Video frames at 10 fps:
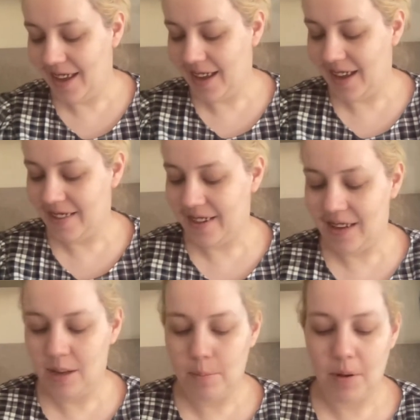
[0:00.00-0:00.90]
And then
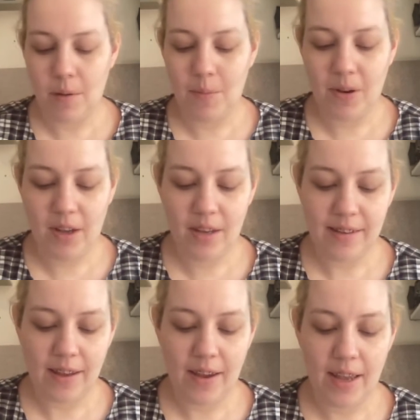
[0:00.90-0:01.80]
lip balm wise,
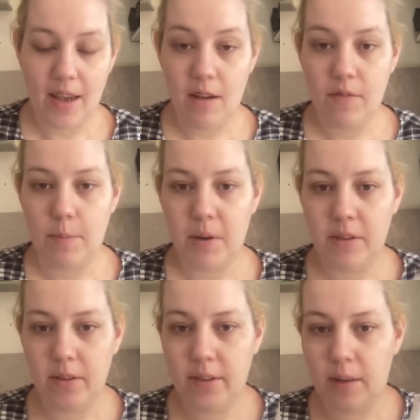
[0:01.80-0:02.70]
I have
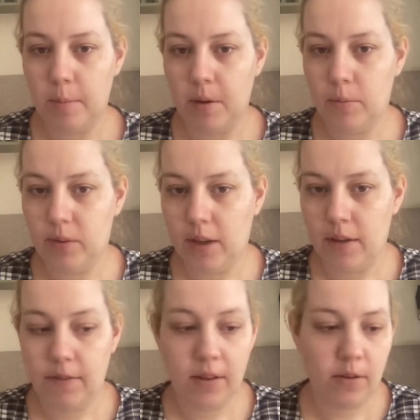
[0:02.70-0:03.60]
bite-sized lip balms. I have
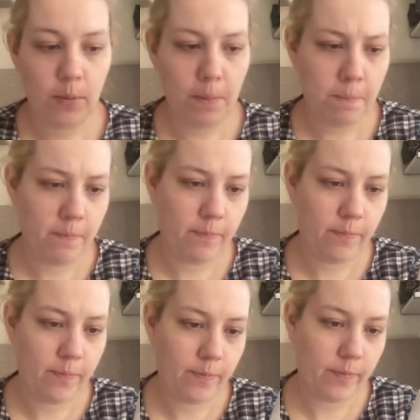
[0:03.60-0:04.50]
this one,
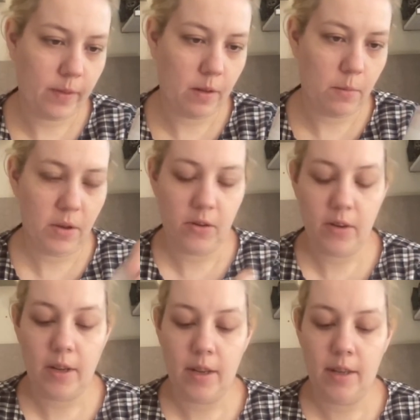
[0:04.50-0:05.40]
which
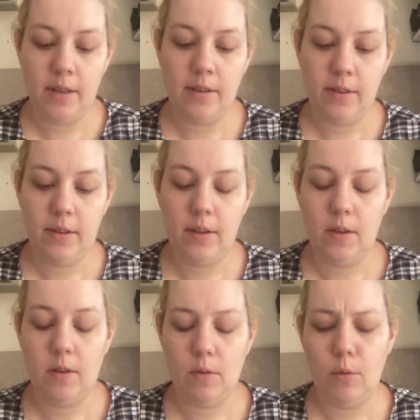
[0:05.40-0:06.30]
is,
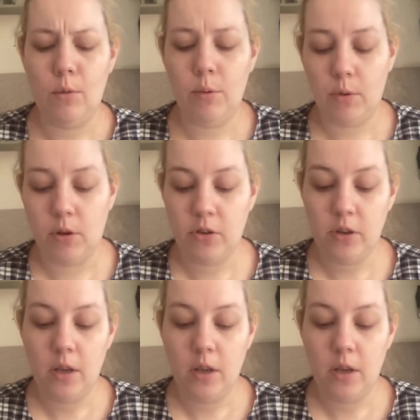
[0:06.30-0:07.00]
oh gosh,